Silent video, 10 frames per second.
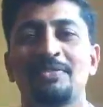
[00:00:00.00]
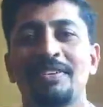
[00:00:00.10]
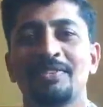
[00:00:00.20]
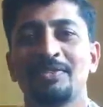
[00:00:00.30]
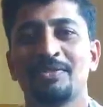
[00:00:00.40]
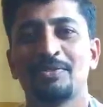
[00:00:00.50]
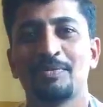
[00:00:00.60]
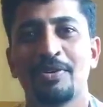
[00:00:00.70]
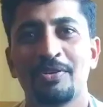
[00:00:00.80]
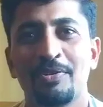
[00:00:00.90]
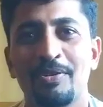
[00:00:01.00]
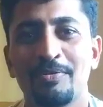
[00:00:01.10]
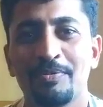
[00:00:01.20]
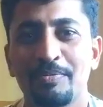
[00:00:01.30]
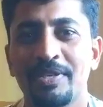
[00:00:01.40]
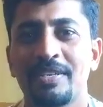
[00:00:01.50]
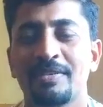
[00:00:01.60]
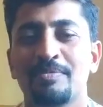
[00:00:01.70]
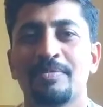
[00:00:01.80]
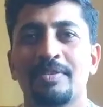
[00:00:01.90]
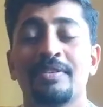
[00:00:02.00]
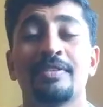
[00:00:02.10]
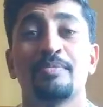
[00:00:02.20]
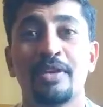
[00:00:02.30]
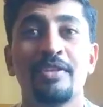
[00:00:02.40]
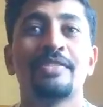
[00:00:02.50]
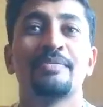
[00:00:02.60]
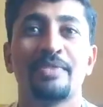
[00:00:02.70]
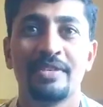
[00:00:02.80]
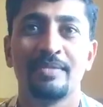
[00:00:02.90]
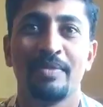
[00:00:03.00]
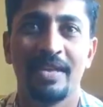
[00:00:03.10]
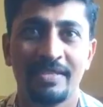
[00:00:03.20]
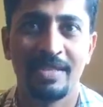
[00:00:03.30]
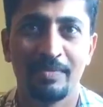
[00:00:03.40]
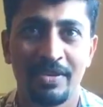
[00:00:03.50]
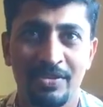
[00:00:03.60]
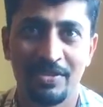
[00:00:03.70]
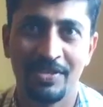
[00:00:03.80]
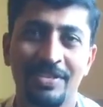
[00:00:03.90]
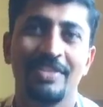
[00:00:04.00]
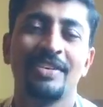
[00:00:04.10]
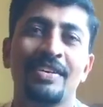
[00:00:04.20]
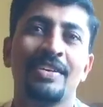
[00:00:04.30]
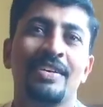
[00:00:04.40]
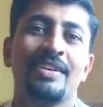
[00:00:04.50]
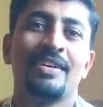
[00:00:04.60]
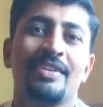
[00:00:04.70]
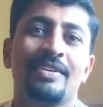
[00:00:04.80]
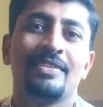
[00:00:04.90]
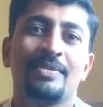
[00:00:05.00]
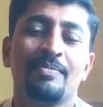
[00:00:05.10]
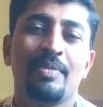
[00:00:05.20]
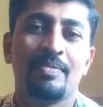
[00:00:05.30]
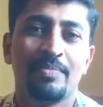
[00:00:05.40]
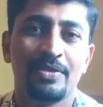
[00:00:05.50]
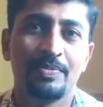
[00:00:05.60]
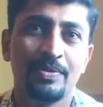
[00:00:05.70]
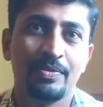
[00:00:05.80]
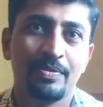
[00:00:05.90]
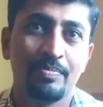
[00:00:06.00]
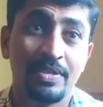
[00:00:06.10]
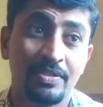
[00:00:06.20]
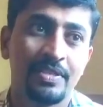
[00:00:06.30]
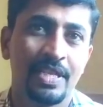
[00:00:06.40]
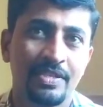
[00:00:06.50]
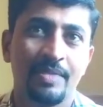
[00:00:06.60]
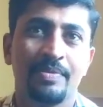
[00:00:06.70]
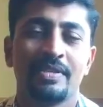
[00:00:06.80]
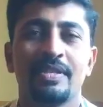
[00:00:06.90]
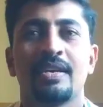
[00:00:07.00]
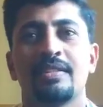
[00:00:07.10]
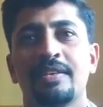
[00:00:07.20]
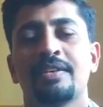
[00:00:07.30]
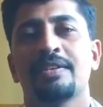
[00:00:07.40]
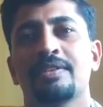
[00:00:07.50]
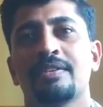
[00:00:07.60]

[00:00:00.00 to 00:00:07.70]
students, tomorrow we have midterm biology midterm examination. For first 10 chapters are there.